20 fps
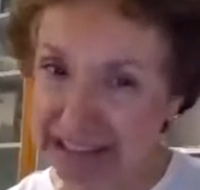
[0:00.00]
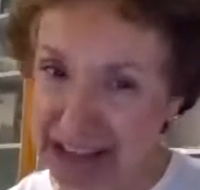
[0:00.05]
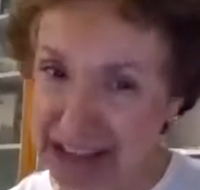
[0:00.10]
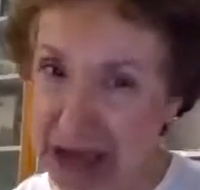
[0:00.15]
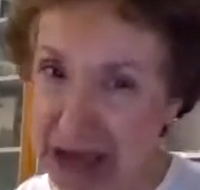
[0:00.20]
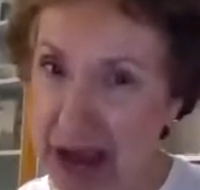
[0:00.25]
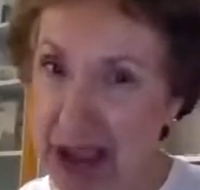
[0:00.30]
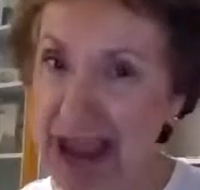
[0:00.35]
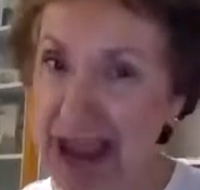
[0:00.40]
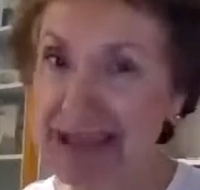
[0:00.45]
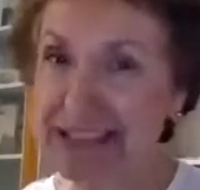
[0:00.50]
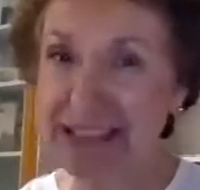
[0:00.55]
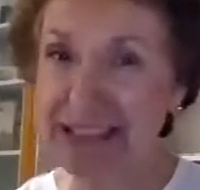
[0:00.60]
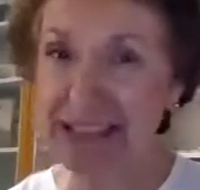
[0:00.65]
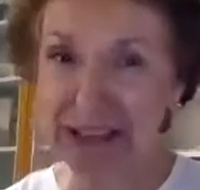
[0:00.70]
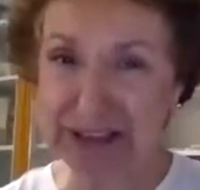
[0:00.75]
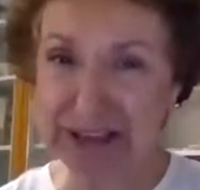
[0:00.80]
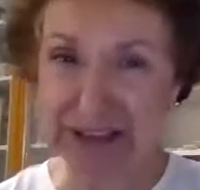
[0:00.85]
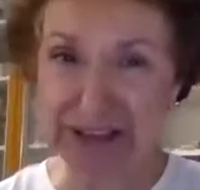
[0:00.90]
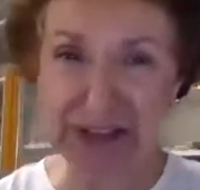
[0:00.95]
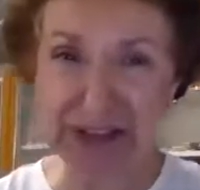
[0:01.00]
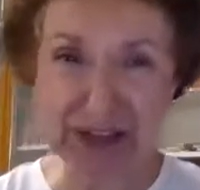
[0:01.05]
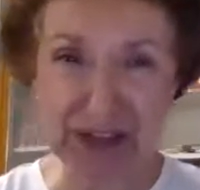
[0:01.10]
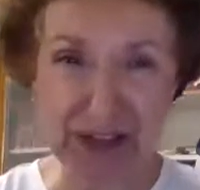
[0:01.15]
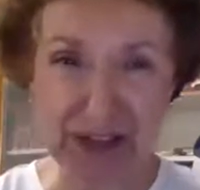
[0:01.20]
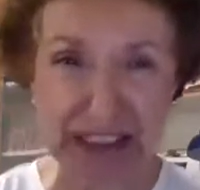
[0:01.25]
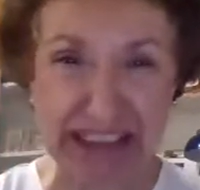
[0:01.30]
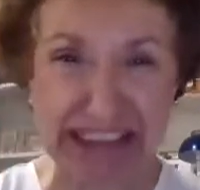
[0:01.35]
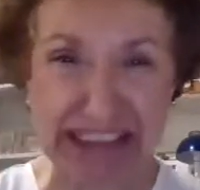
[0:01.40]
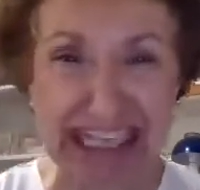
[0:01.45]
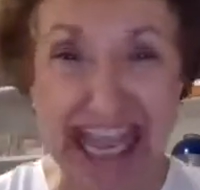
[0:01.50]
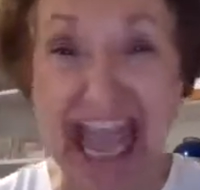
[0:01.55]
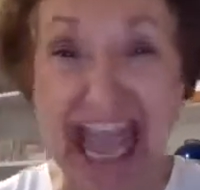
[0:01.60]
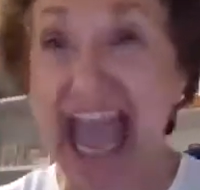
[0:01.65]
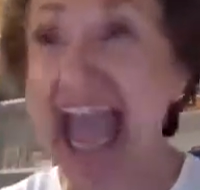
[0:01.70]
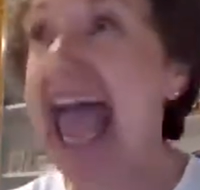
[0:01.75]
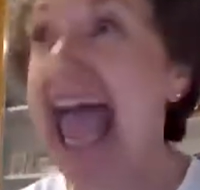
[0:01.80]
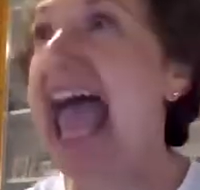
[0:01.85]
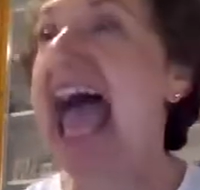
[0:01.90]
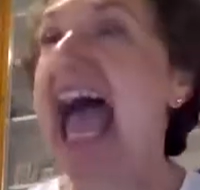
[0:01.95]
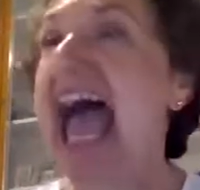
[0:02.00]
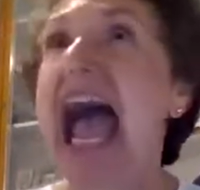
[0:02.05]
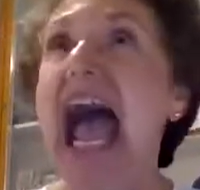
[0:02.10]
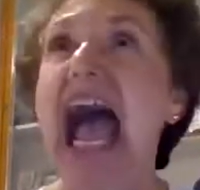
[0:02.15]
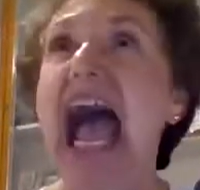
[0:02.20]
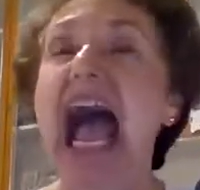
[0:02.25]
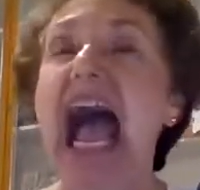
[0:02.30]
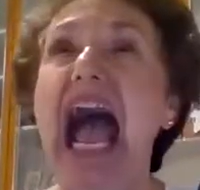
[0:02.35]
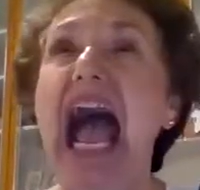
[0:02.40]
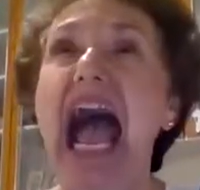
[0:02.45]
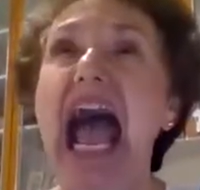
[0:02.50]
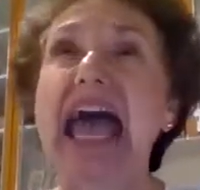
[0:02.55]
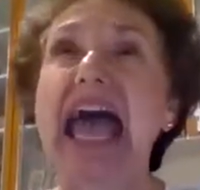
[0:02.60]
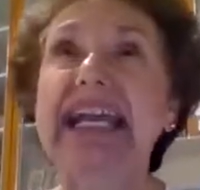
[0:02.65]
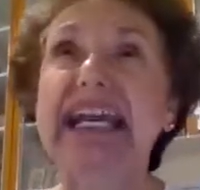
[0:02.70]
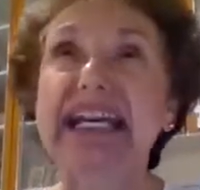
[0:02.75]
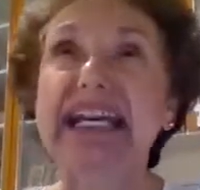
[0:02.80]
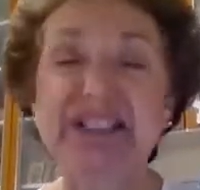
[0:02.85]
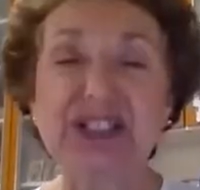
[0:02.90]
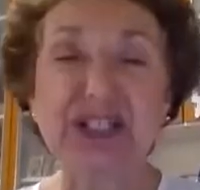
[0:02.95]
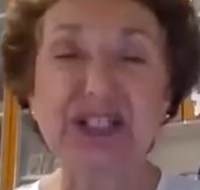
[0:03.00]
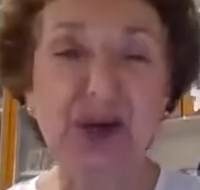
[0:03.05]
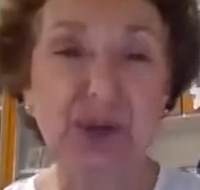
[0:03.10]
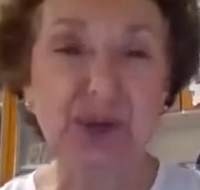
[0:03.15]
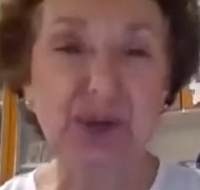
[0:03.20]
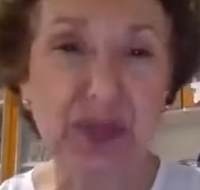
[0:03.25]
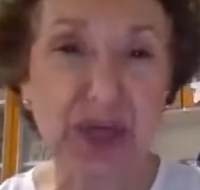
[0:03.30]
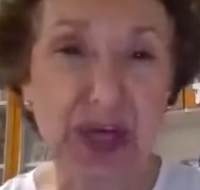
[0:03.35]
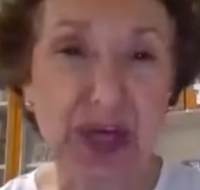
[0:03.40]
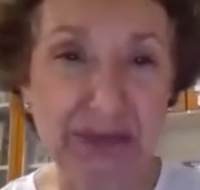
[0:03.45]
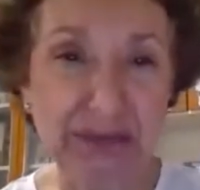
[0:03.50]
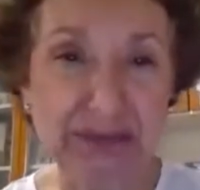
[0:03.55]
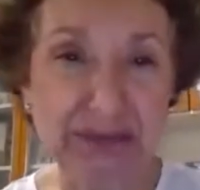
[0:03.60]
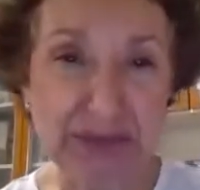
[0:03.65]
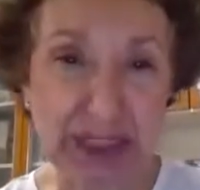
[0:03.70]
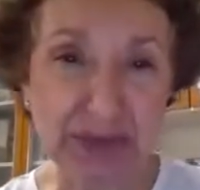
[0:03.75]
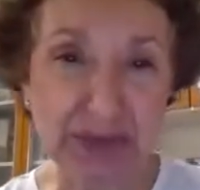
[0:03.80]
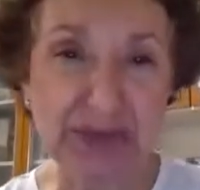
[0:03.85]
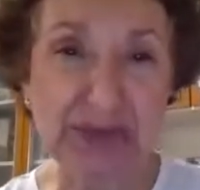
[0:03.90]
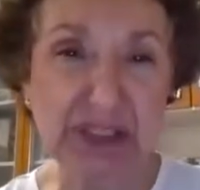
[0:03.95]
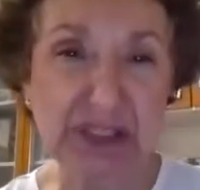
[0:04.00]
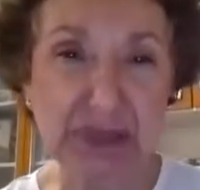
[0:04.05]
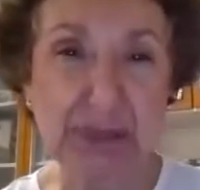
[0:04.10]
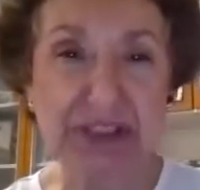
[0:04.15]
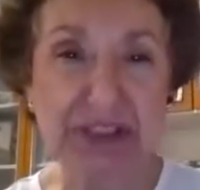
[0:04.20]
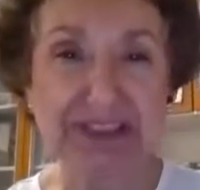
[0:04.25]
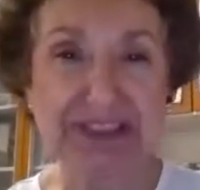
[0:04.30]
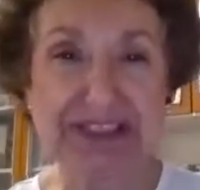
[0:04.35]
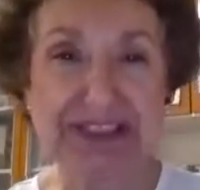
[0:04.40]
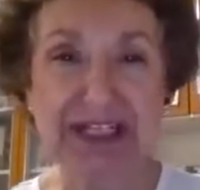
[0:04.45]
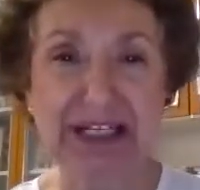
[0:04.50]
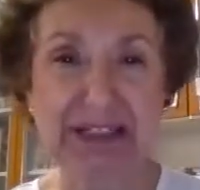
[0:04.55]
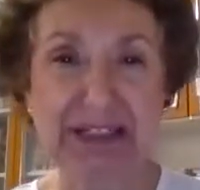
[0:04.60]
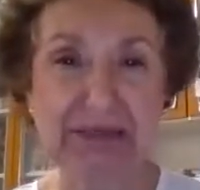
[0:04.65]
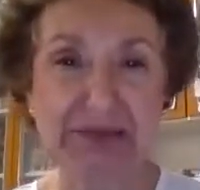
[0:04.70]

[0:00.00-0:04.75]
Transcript: Yes, a little naughty. And I told them it was springtime,